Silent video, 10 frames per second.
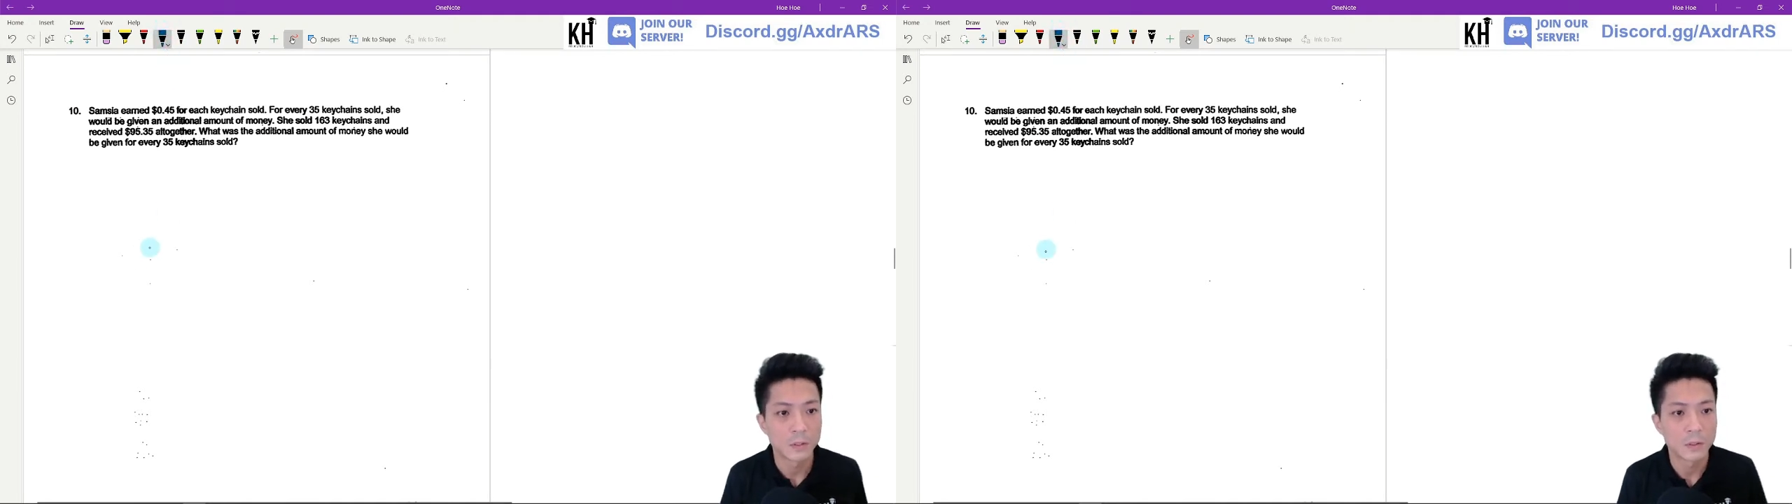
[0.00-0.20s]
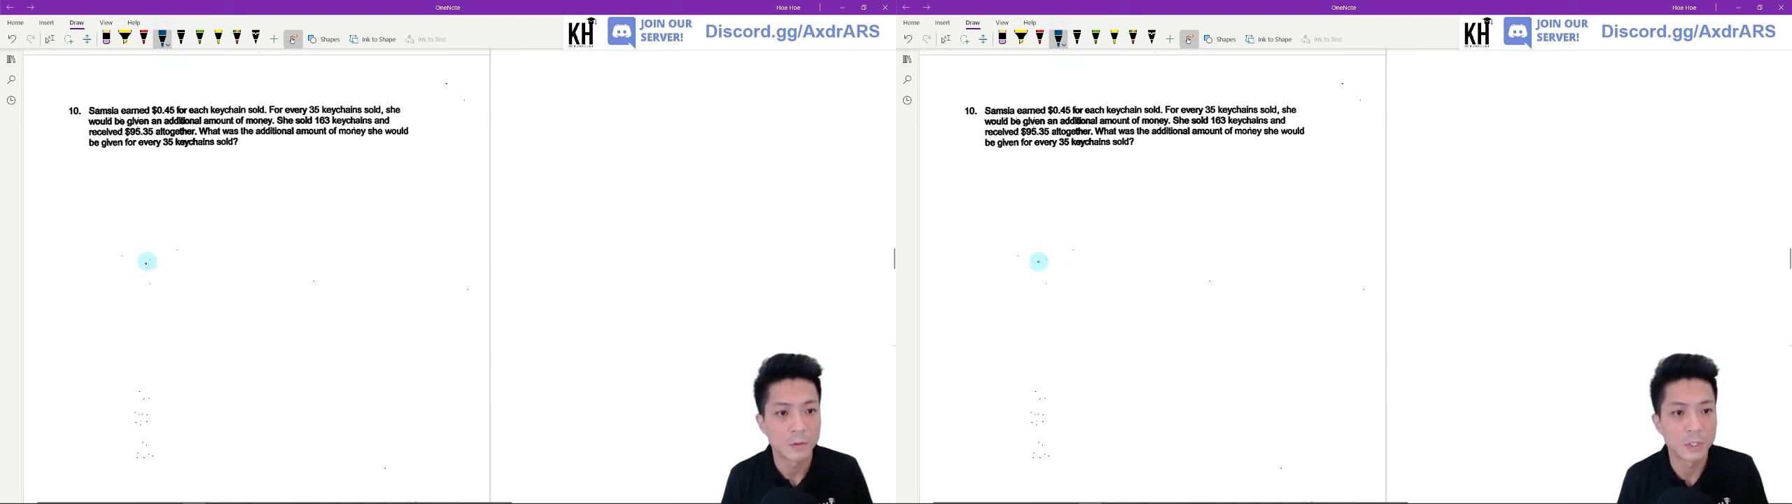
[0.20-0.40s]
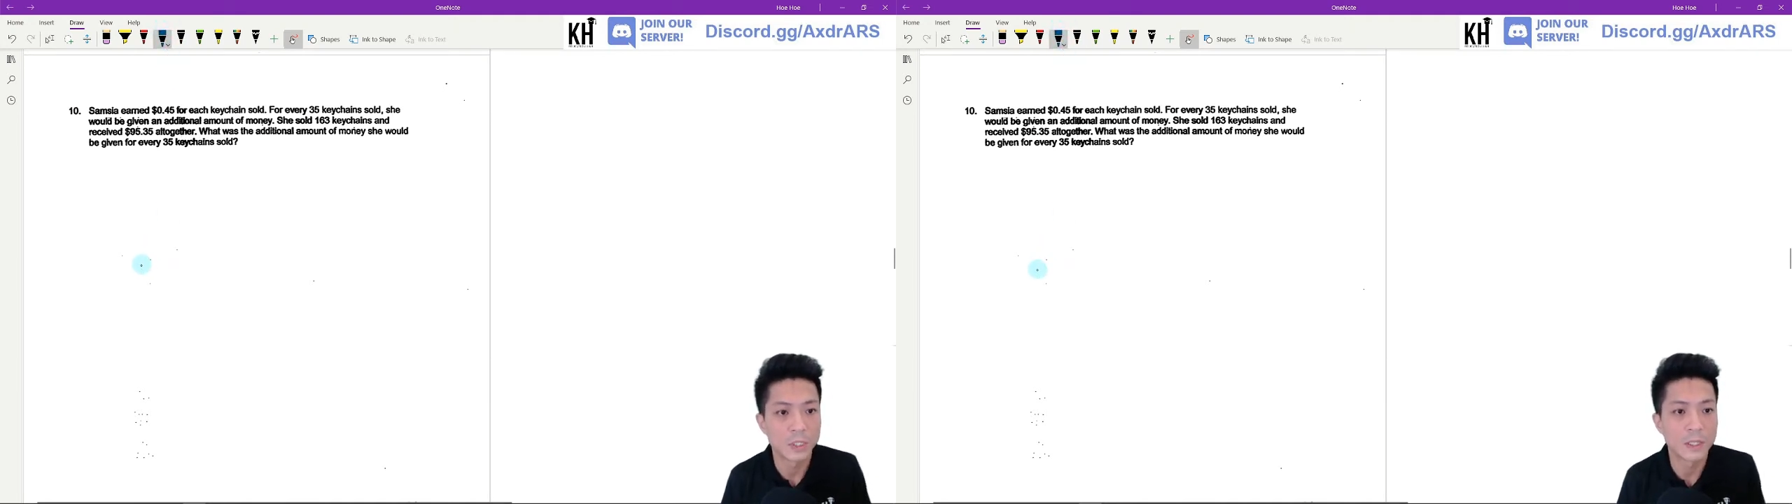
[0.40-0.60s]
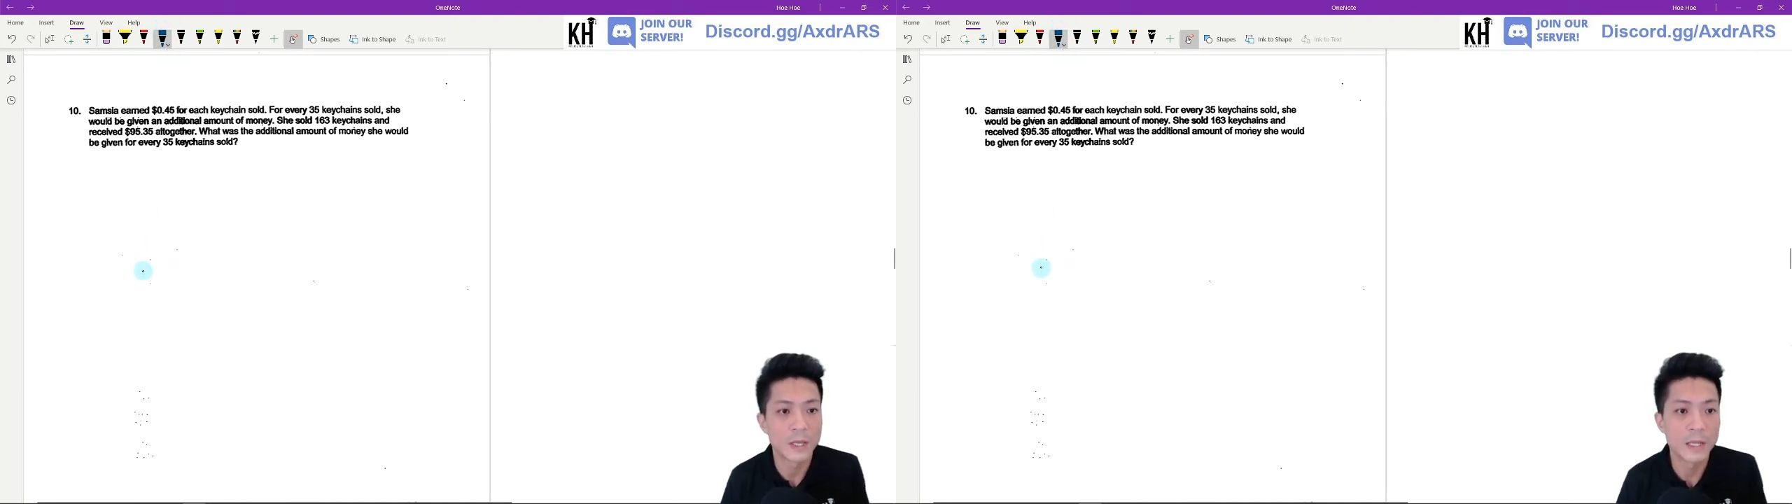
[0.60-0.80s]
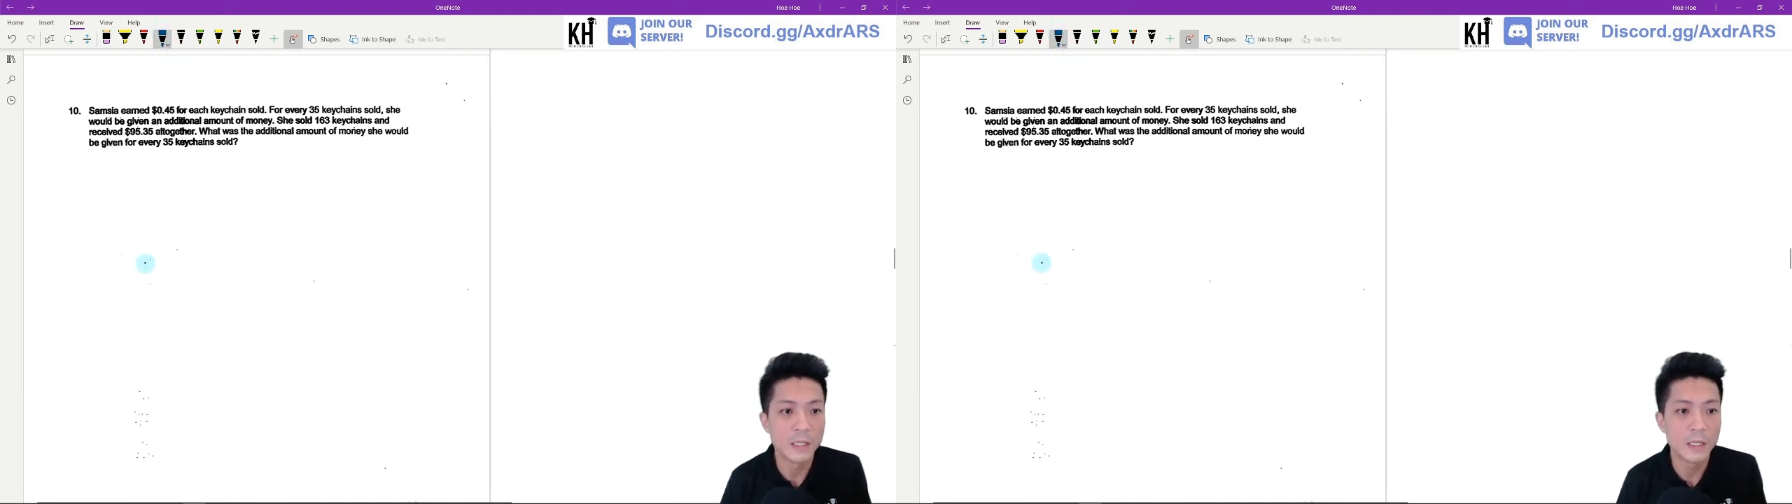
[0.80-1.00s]
Question
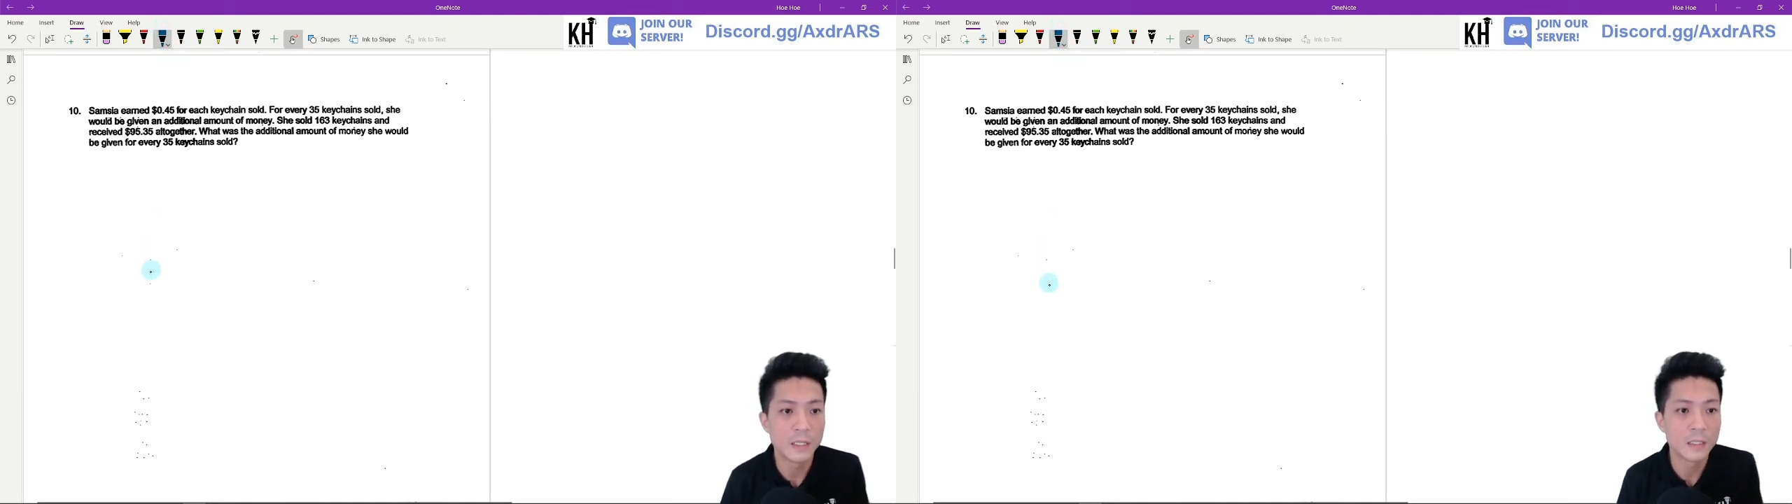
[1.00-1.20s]
10.